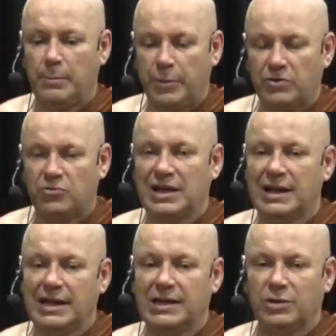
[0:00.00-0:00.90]
but
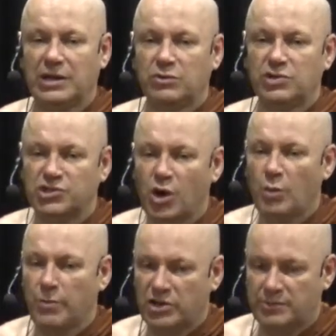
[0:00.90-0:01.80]
really, you can do so
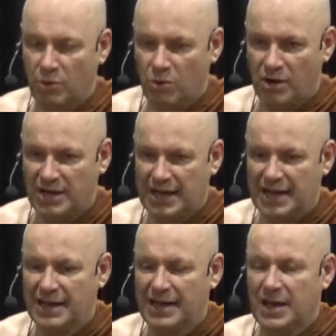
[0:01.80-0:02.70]
much more,
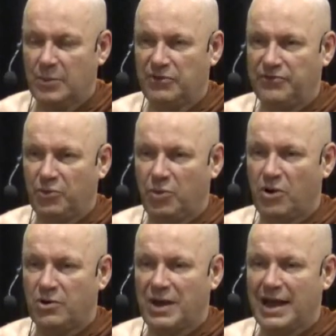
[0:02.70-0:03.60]
yeah,
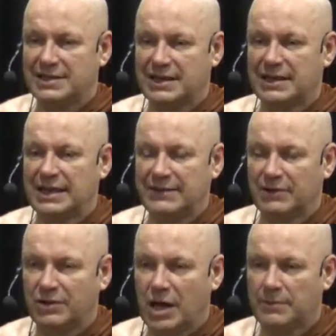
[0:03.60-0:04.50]
before you actually
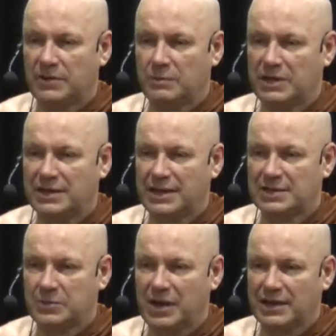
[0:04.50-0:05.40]
even come to
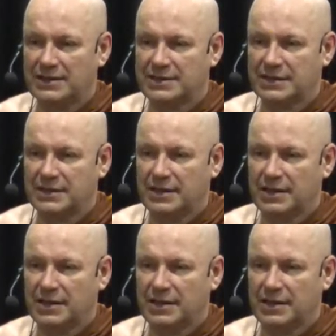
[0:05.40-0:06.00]
meditation practice. Uh.